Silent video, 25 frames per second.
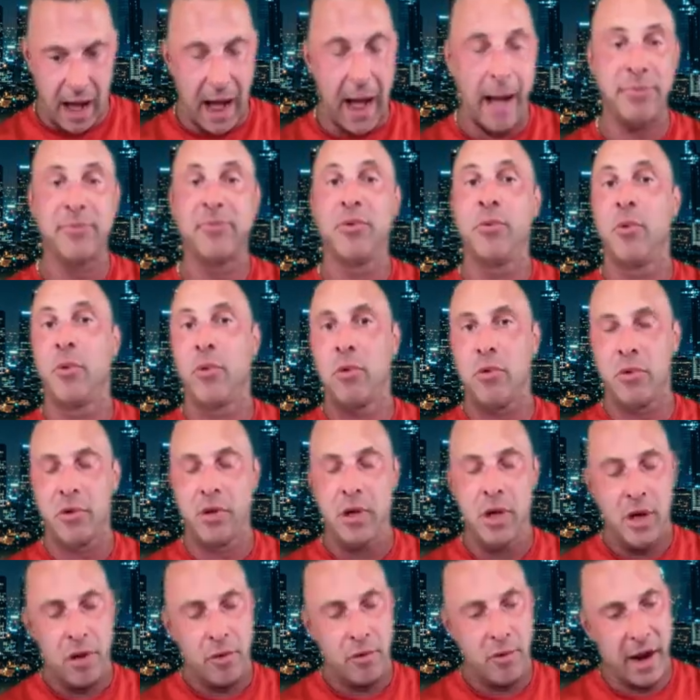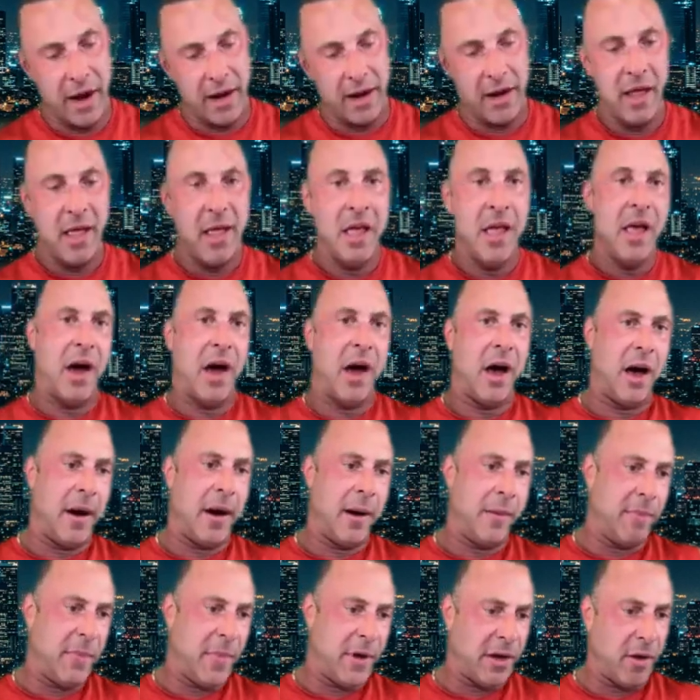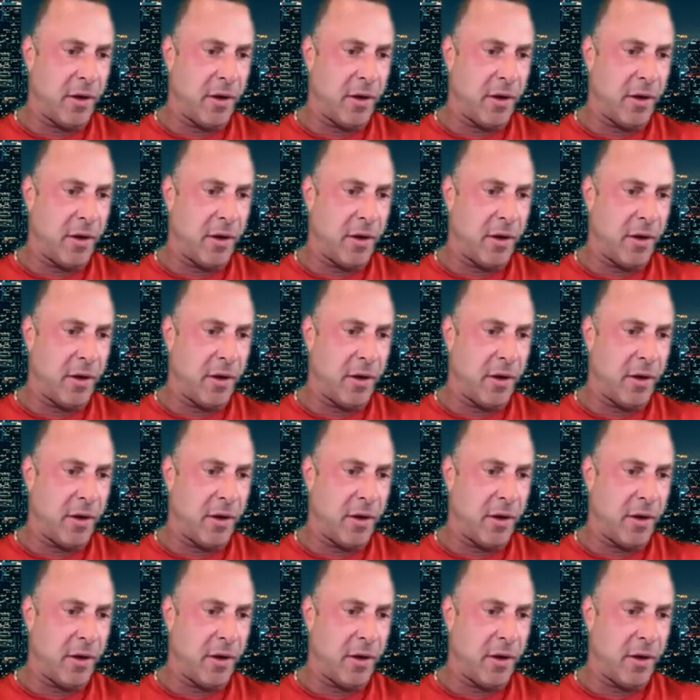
optimal, right? Um,